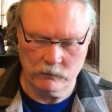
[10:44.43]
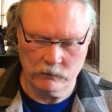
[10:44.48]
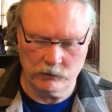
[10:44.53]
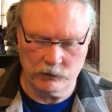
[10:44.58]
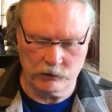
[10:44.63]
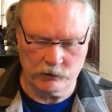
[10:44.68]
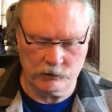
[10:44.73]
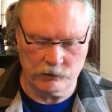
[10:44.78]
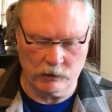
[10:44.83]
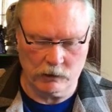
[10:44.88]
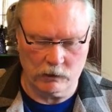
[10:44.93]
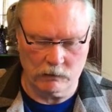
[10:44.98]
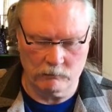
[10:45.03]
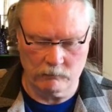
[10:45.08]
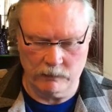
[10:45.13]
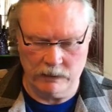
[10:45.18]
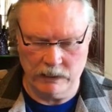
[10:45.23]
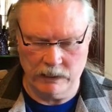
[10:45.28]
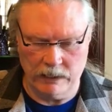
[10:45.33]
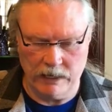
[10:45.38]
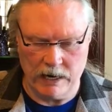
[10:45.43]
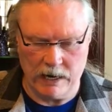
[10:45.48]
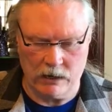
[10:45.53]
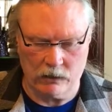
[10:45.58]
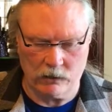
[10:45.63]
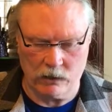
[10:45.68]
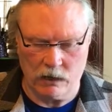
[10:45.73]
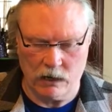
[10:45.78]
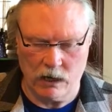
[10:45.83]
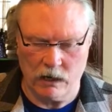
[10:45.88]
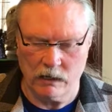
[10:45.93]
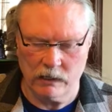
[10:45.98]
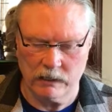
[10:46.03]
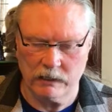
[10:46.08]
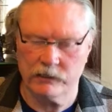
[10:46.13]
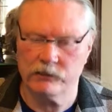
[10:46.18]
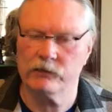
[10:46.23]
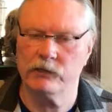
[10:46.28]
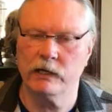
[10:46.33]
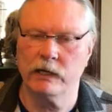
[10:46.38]
She saw many
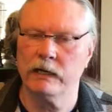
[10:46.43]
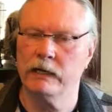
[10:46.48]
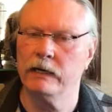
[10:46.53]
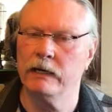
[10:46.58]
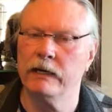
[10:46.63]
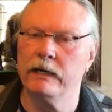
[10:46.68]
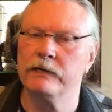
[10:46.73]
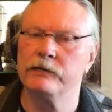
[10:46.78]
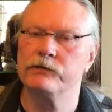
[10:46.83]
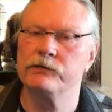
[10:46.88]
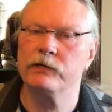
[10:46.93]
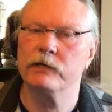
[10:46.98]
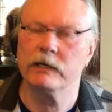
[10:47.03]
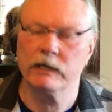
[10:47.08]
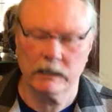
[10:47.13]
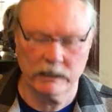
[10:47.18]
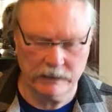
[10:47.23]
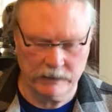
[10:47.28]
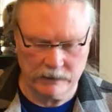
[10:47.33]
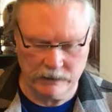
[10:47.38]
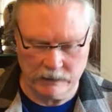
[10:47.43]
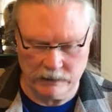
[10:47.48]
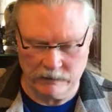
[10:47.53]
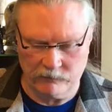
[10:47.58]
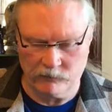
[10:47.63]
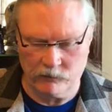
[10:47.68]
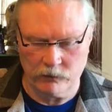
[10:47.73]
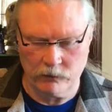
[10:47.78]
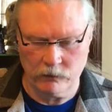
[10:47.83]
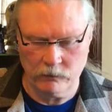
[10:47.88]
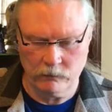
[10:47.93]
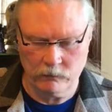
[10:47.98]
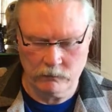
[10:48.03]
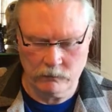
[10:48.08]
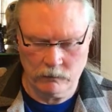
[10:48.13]
alcoholics instantly delivered,